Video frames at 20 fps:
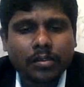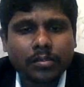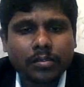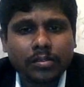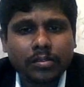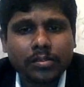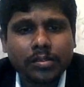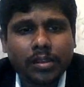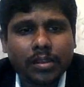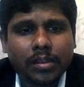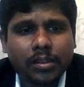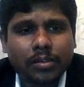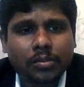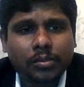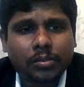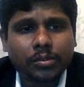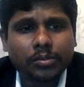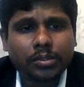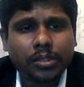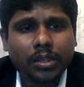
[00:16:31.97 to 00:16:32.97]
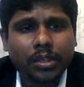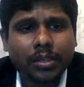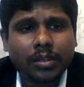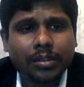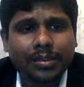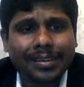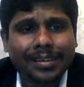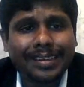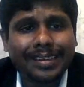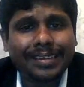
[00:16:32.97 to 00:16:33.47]
These are the crucial,
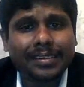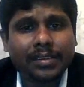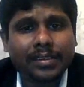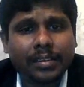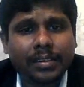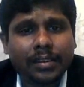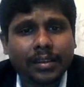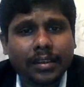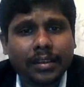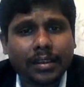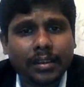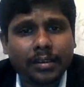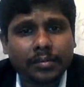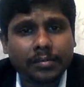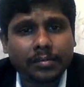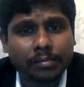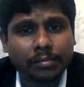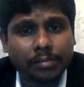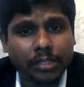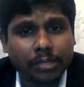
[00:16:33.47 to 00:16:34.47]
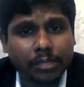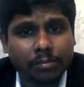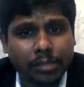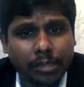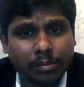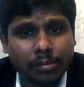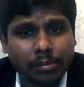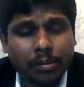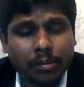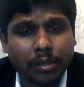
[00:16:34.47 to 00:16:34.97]
critical MDM
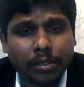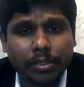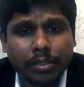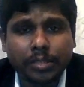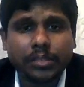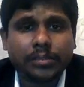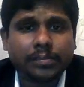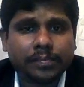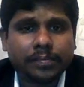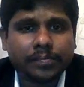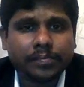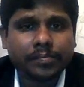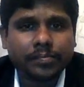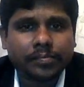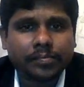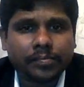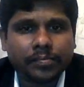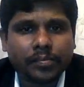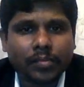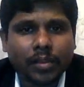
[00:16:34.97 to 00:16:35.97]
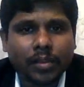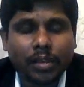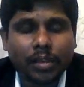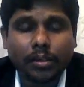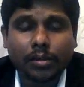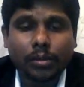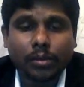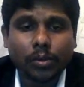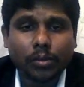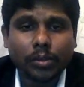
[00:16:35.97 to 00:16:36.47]
capability,
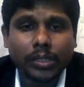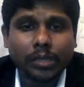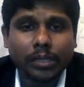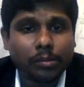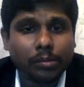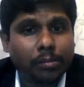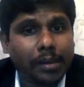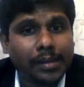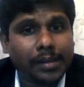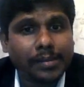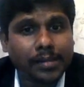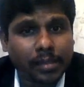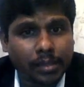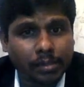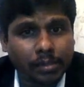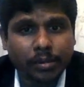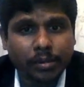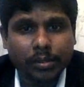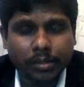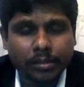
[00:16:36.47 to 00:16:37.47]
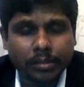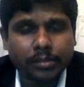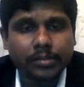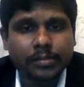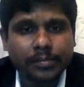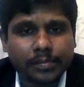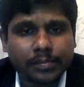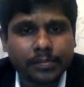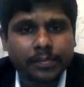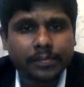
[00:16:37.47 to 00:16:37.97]
including a mobile security,
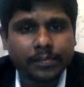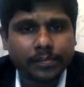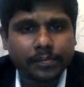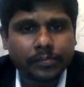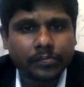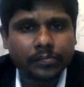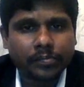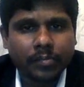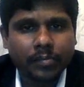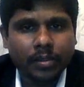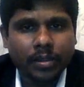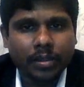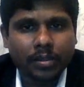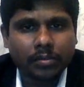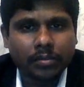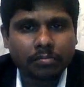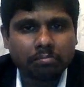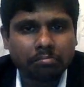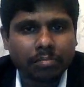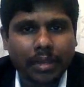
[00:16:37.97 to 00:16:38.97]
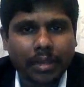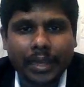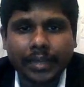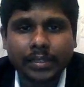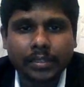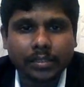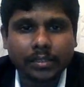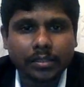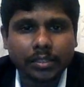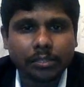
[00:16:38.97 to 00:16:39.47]

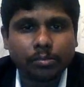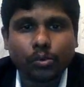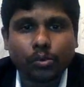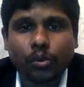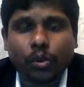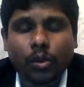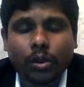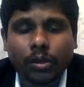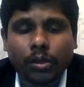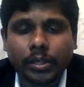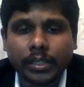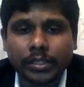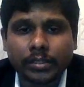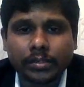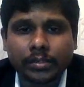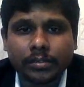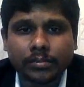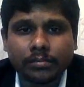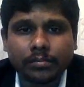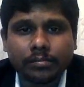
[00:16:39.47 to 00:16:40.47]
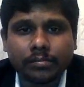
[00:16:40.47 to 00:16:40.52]
like remote locking,